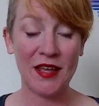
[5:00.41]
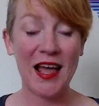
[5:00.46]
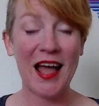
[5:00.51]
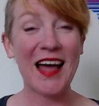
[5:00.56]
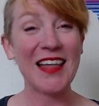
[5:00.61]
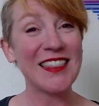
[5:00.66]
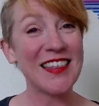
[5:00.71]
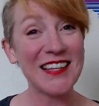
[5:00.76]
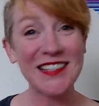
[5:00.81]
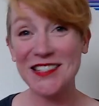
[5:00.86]

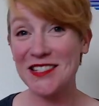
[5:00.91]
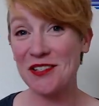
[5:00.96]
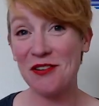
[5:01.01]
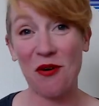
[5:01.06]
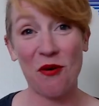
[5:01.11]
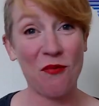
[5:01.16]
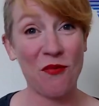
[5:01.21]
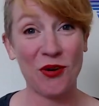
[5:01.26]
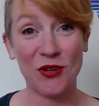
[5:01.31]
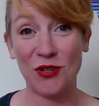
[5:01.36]
And that's
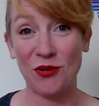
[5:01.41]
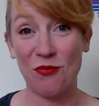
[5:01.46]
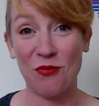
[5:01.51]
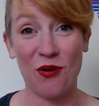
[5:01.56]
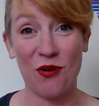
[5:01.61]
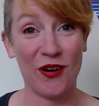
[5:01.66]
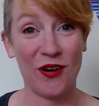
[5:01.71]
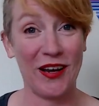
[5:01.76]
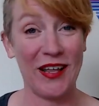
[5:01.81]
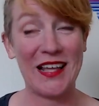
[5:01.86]
not what you
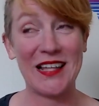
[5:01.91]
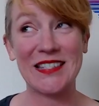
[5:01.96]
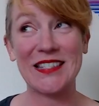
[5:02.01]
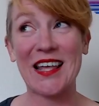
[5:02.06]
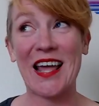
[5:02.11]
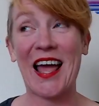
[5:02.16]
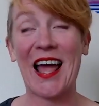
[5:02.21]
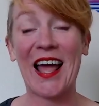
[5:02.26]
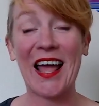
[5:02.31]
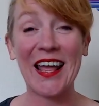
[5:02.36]
want. It's a
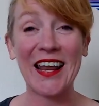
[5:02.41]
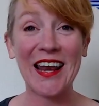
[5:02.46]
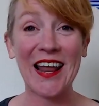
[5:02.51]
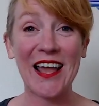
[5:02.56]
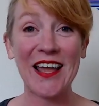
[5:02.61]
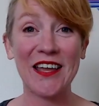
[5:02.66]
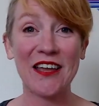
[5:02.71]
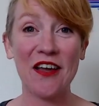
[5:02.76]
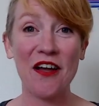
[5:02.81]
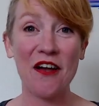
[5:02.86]

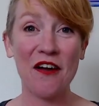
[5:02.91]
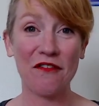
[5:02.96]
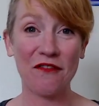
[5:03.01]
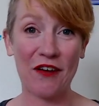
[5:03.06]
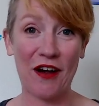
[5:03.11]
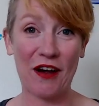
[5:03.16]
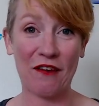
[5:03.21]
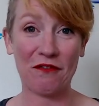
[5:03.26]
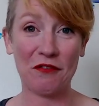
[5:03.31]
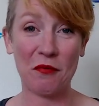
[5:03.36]
headache for
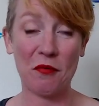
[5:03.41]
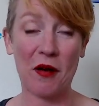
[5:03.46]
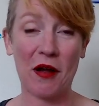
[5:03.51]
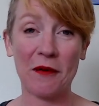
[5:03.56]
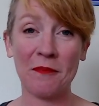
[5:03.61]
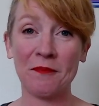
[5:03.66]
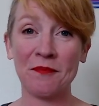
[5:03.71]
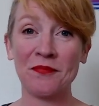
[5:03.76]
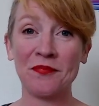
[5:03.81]
everyone.